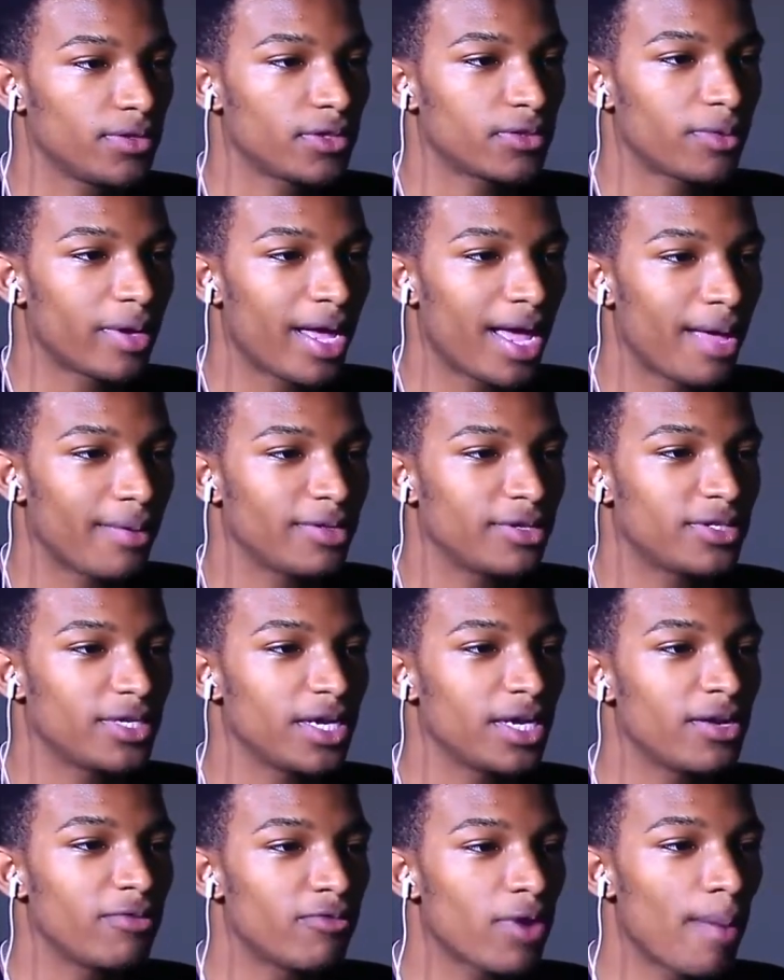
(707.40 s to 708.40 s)
Is this what happened? You
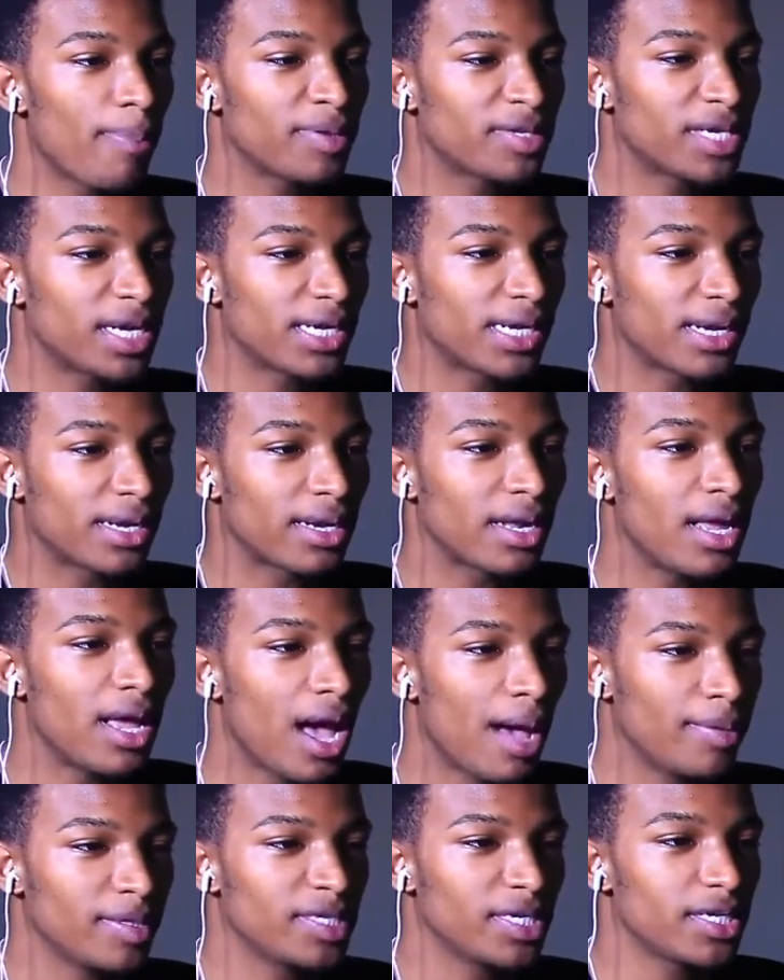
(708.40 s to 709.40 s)
see? Repetition.
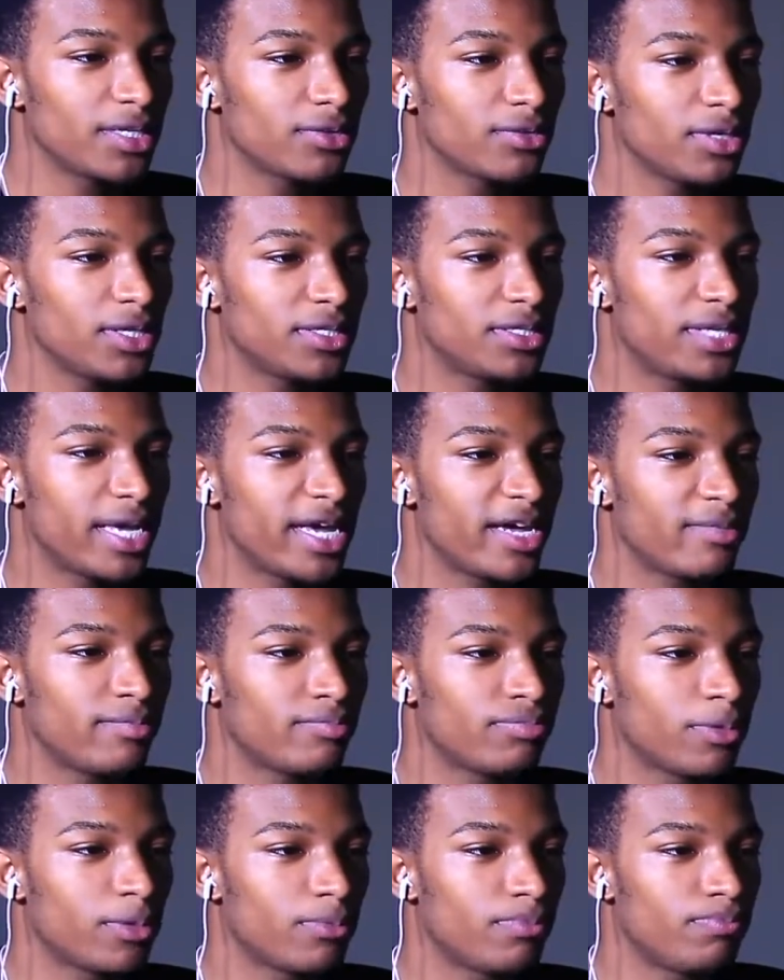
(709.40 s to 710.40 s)
I've been digging through these
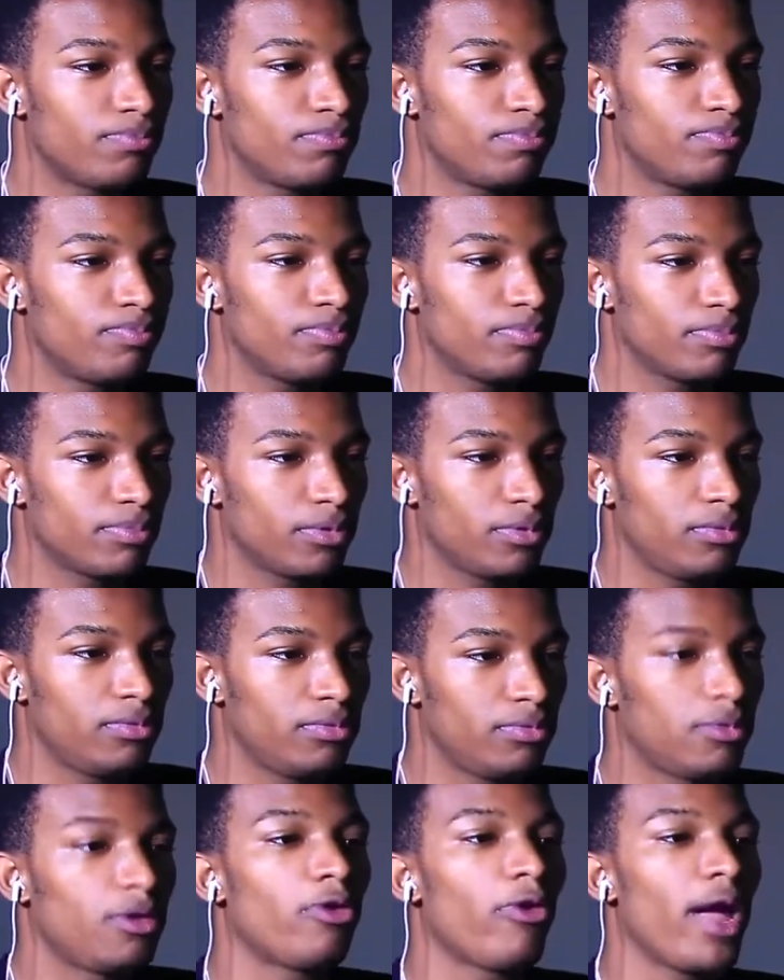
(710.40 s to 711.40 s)
damn
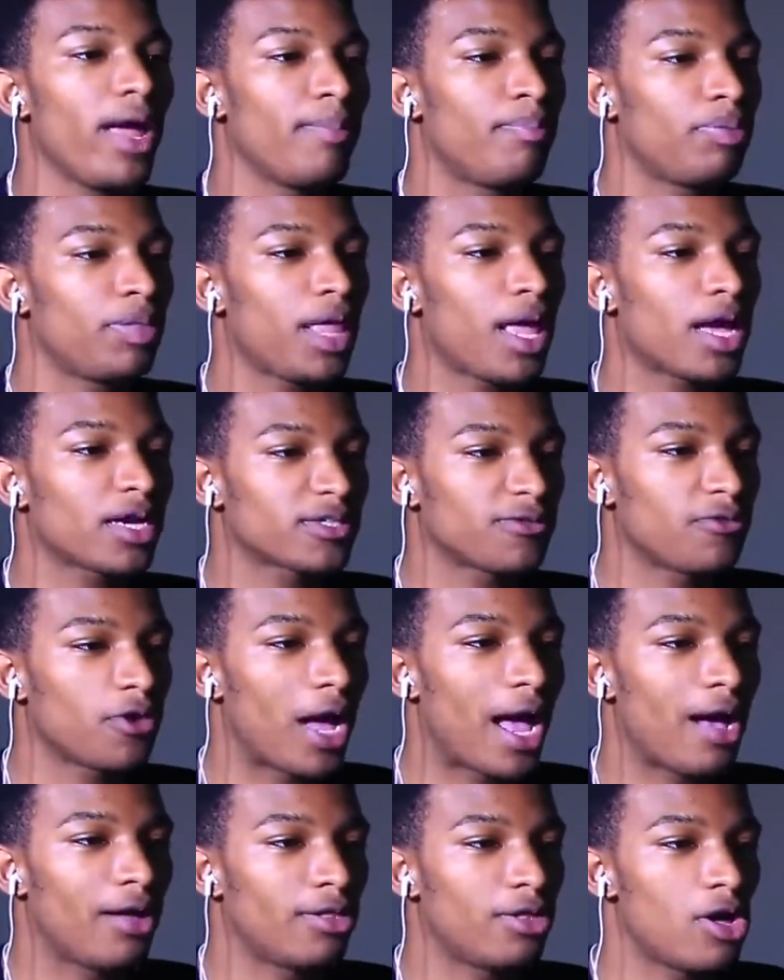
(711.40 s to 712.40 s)
gray blocks
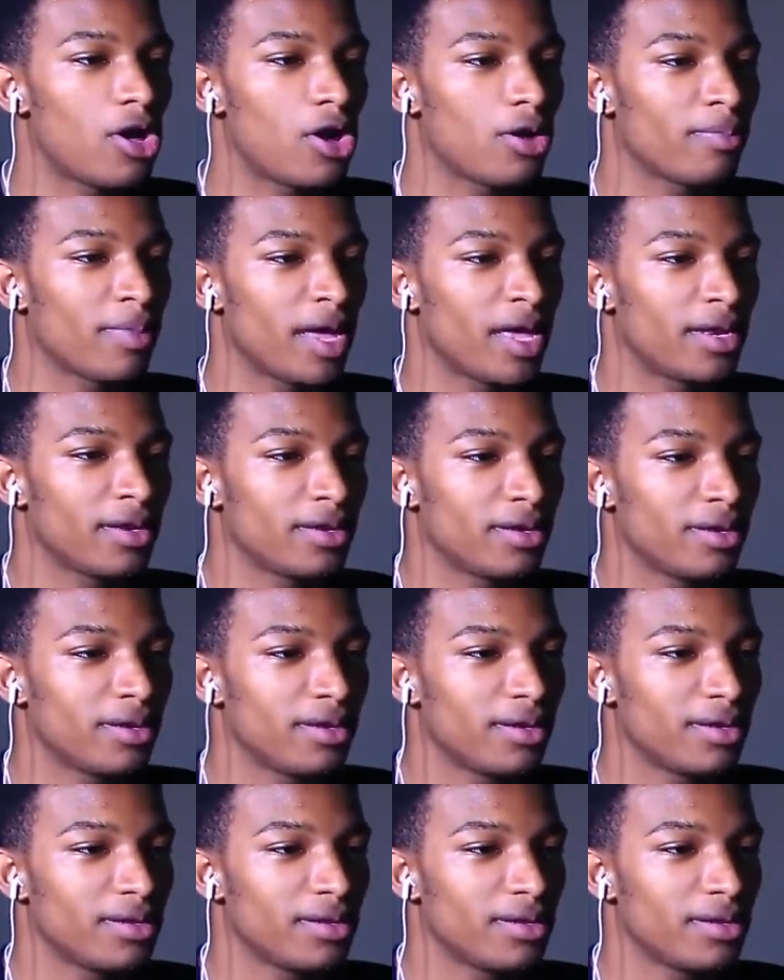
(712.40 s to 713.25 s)
for how long, man?